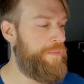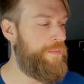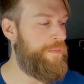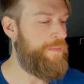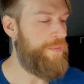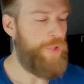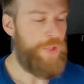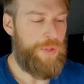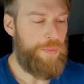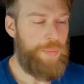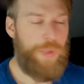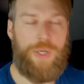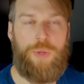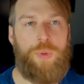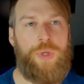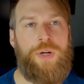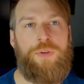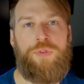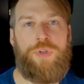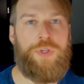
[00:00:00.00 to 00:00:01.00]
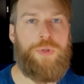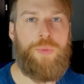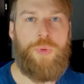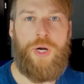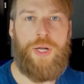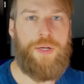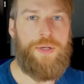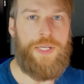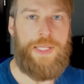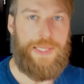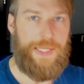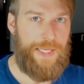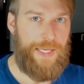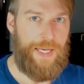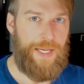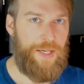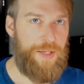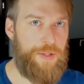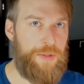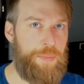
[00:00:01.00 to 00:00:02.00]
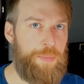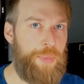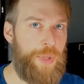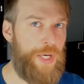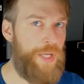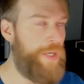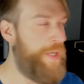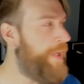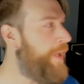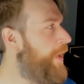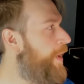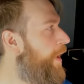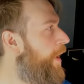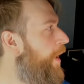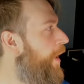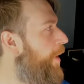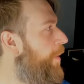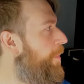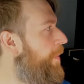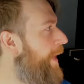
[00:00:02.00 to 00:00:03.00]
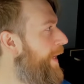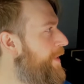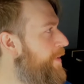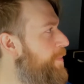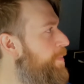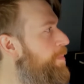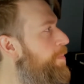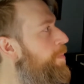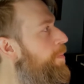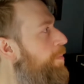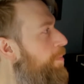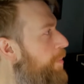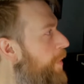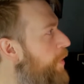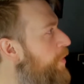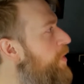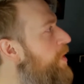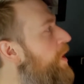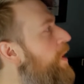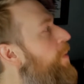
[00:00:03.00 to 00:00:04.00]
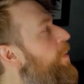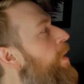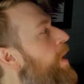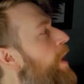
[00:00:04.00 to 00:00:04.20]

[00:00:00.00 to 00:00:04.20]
You can pick whatever you want in the end, but that's mostly what